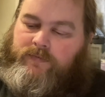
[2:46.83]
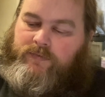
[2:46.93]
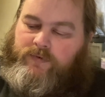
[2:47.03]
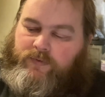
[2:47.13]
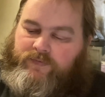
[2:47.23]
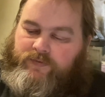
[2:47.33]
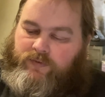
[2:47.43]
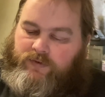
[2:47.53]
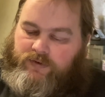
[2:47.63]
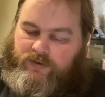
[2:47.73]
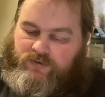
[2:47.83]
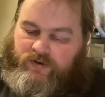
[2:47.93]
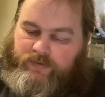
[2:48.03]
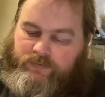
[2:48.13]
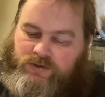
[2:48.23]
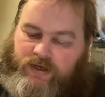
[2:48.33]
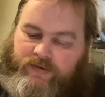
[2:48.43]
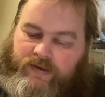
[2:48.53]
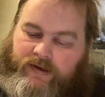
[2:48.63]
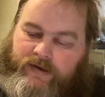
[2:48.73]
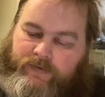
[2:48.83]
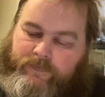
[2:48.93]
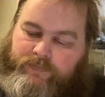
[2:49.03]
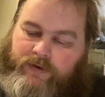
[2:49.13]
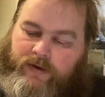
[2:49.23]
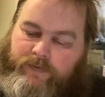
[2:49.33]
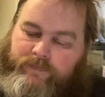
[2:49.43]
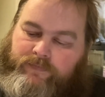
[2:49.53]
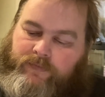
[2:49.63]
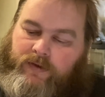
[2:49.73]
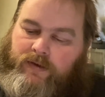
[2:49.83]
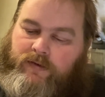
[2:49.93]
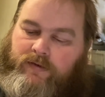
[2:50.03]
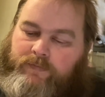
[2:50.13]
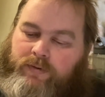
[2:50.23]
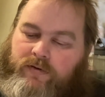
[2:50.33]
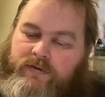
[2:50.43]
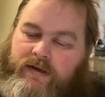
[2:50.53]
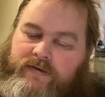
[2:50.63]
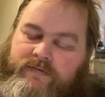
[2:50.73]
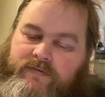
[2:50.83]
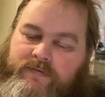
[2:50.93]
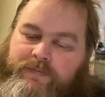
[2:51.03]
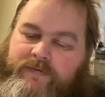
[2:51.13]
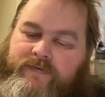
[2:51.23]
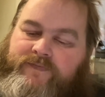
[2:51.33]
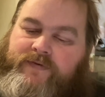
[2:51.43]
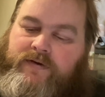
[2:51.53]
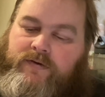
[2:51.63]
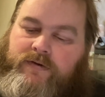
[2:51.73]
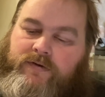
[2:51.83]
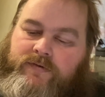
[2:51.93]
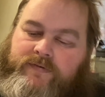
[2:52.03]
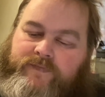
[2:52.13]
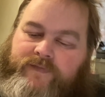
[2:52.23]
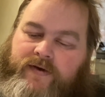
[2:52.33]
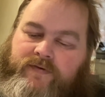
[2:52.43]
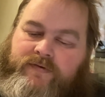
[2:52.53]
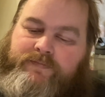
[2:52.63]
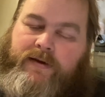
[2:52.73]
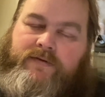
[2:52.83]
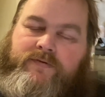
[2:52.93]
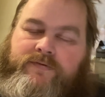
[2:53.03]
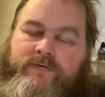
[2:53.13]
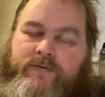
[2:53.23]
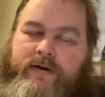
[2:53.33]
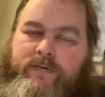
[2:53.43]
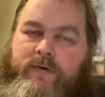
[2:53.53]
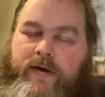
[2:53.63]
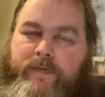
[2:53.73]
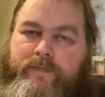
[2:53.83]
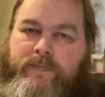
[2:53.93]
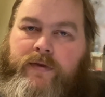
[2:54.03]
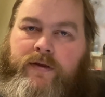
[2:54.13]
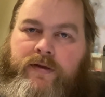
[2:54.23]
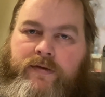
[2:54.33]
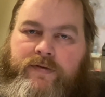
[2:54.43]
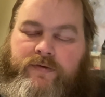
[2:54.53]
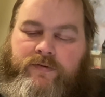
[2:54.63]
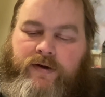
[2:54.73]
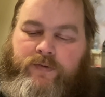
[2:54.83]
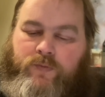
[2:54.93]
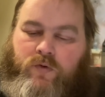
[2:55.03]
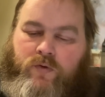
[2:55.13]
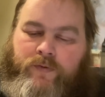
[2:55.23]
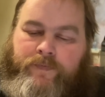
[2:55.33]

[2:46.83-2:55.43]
So if you want, you can try and check that out. But the podcast specifically looks at various battles throughout the Great War.